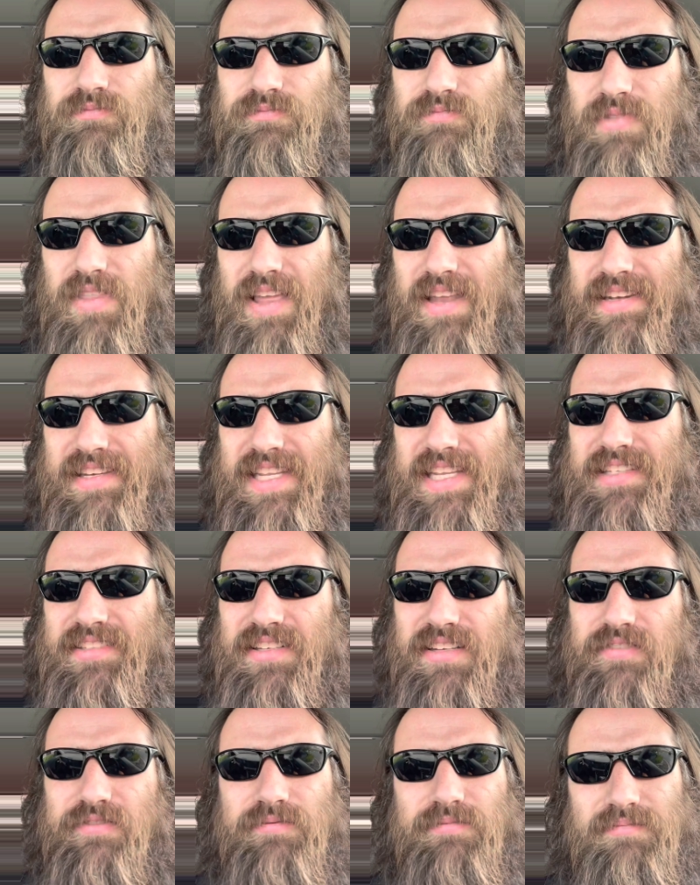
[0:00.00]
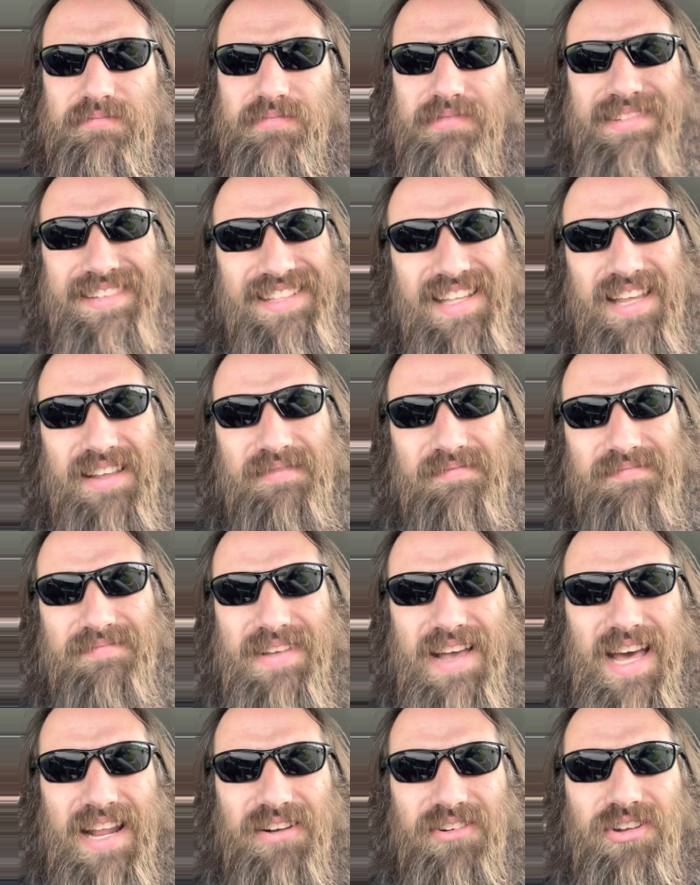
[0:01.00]
a decent, like,
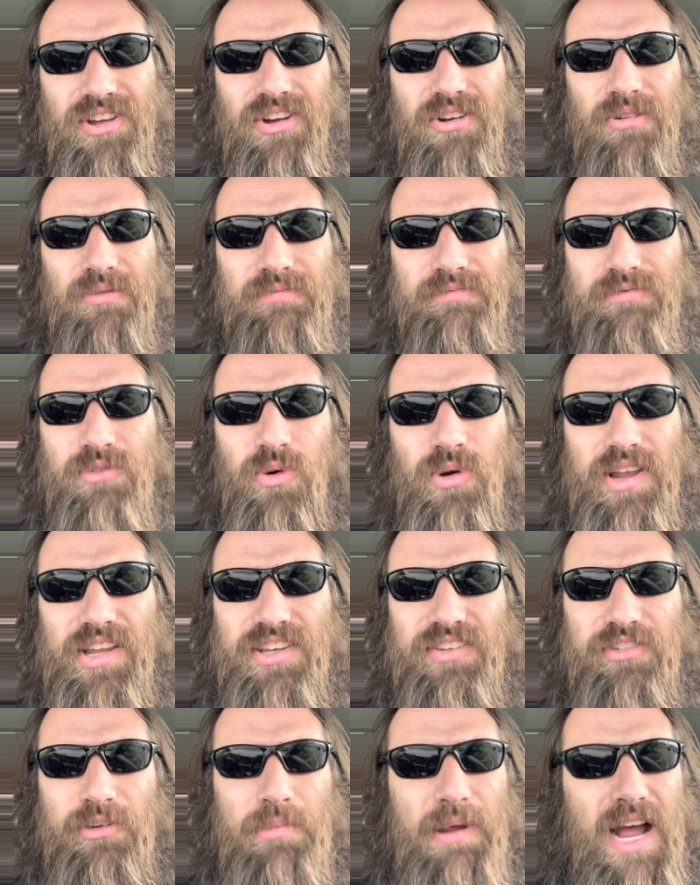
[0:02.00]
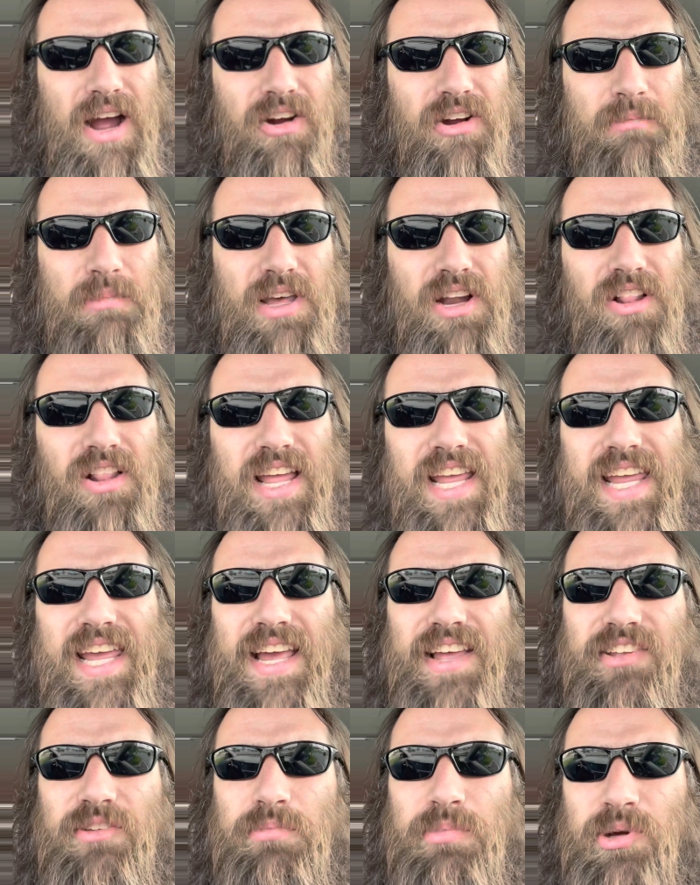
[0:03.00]
I don't know, voice for power metal, I
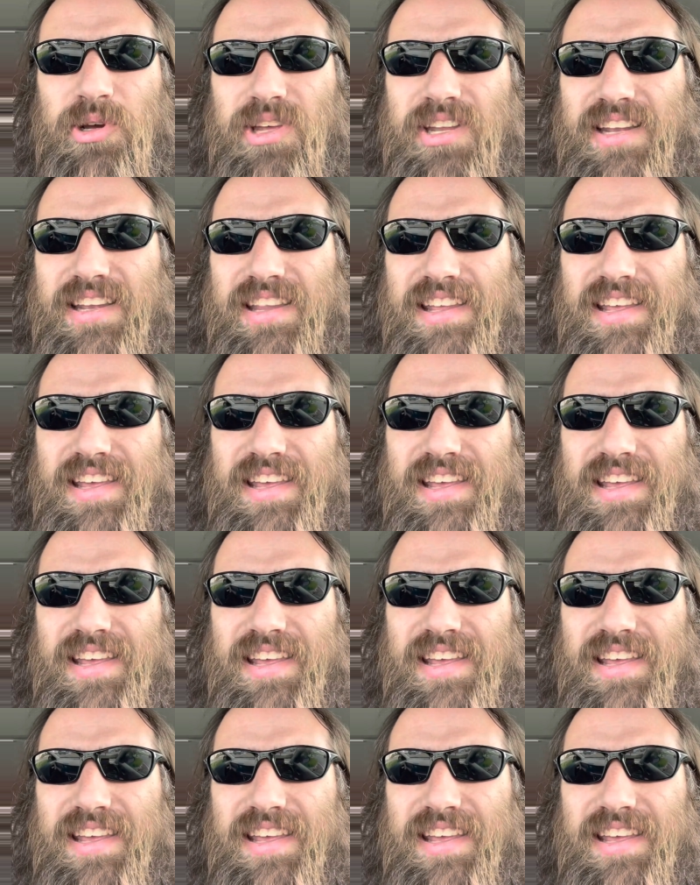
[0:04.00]
guess, but